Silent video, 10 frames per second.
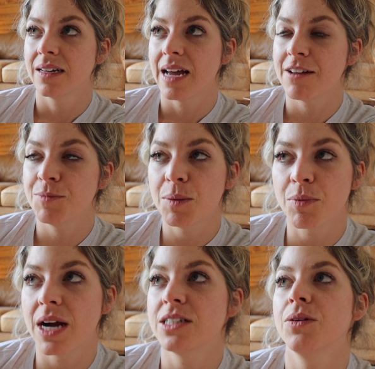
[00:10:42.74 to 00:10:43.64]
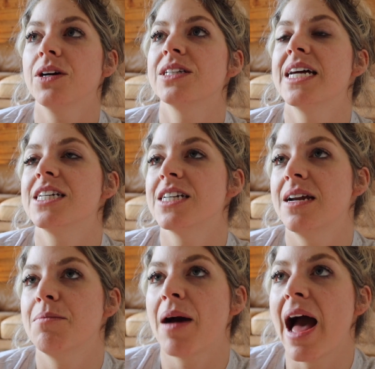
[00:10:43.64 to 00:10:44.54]
have been brought to our
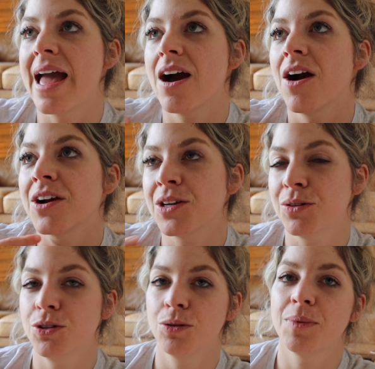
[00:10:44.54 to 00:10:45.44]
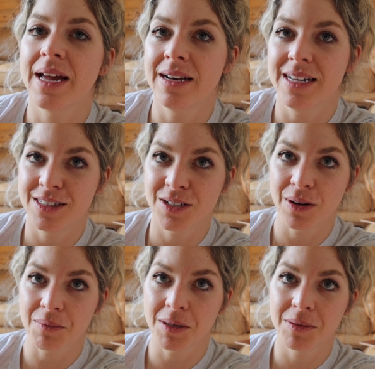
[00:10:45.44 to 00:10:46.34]
attention by our YouTube and
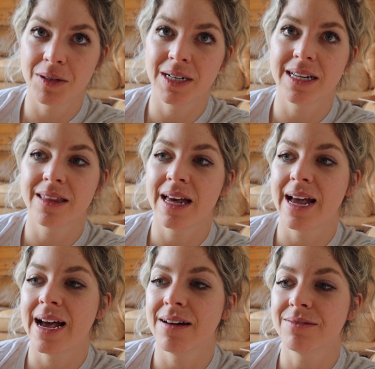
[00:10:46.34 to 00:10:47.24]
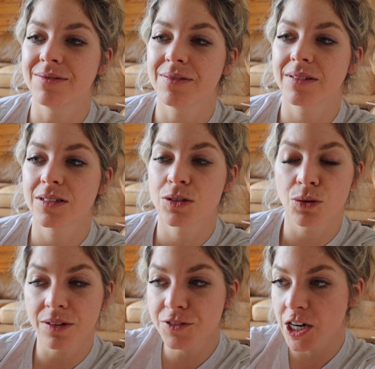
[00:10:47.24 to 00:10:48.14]
Instagram community that have
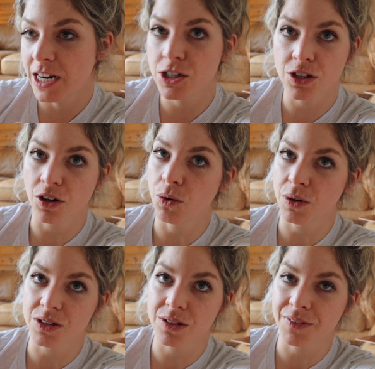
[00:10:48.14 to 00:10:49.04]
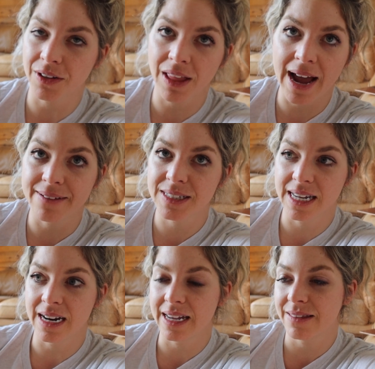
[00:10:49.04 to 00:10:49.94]
sort of changed the course of our lives.
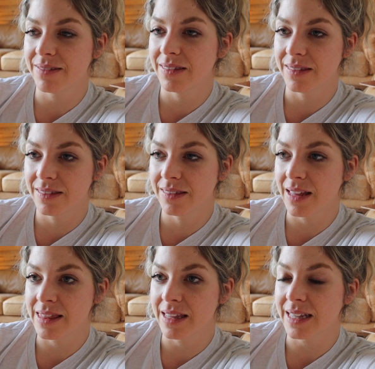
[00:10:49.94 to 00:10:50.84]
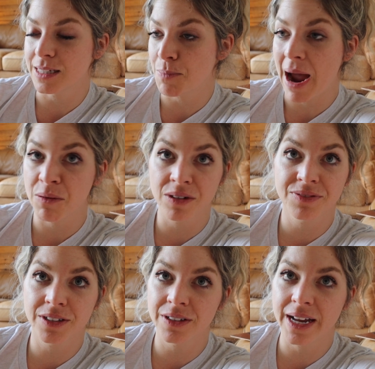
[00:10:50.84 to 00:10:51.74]
And I, I think that's
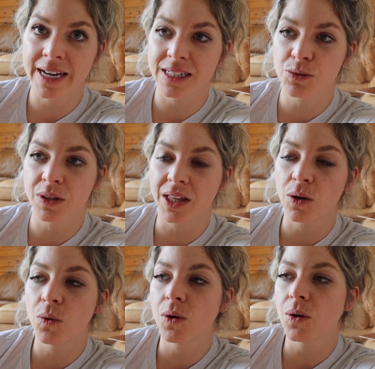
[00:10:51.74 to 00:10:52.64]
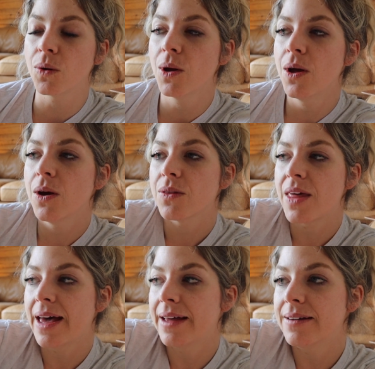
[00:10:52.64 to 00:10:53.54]
powerful, and it's really cool
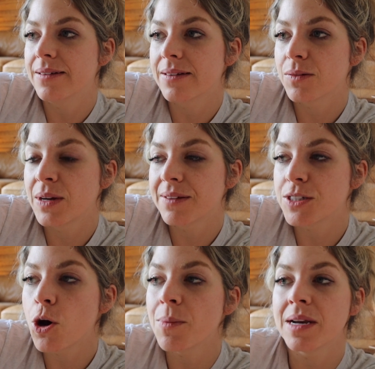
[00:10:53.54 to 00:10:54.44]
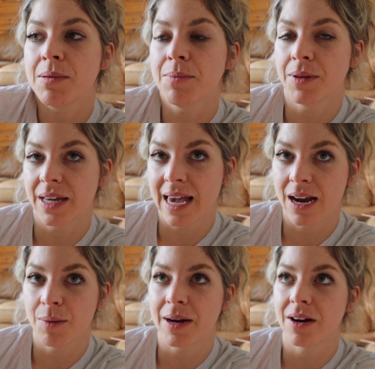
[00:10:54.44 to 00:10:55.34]
that we have so many people that
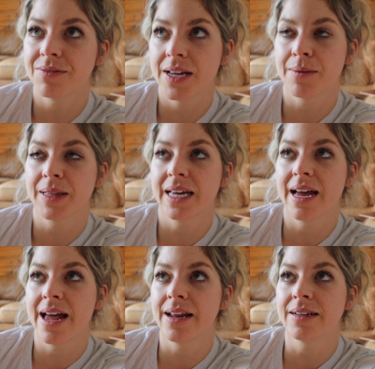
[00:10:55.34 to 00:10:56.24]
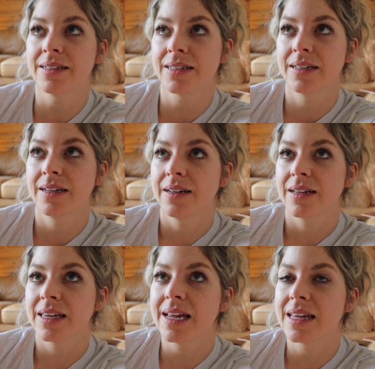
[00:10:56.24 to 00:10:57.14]
care about our family and
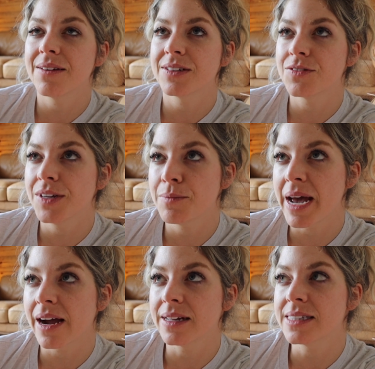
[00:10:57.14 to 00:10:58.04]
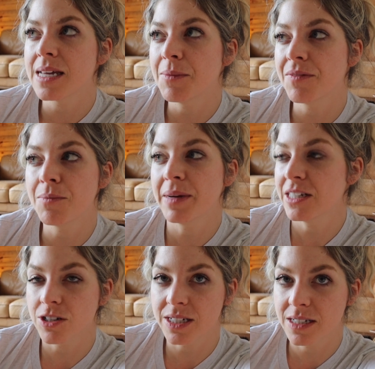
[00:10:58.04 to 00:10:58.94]
can give us feedback on some of the
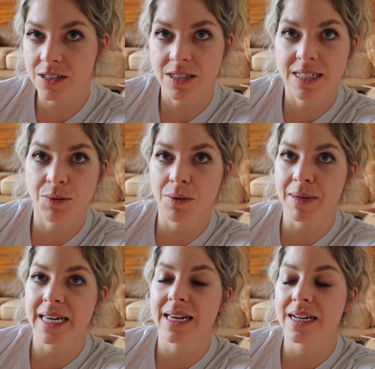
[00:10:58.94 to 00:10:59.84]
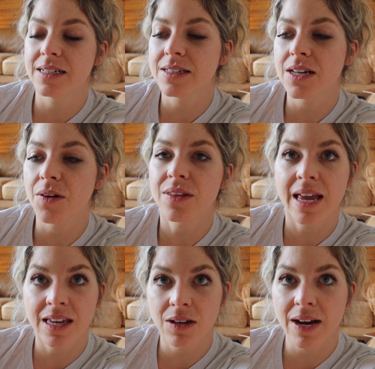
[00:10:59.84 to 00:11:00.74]
major decisions that we're making. So
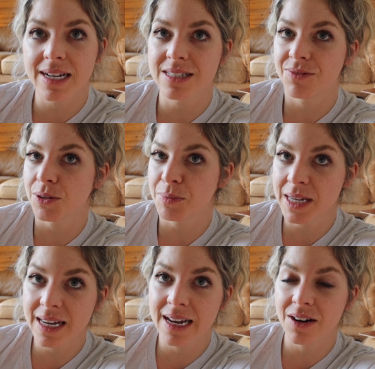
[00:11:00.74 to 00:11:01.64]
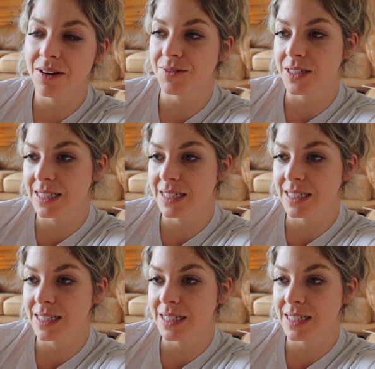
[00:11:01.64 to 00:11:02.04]
thank you guys for being here and for